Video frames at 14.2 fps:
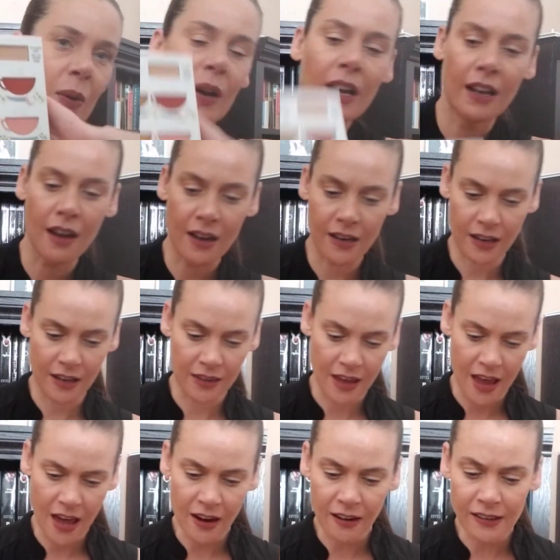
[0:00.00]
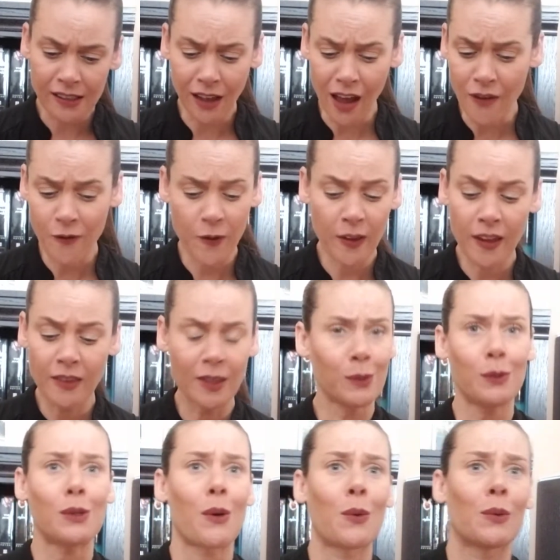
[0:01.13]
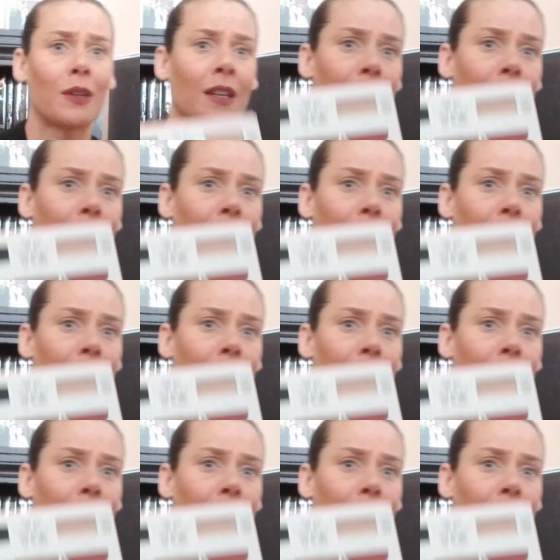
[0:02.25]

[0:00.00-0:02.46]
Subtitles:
I got it in the add-on sale. I feel like this was only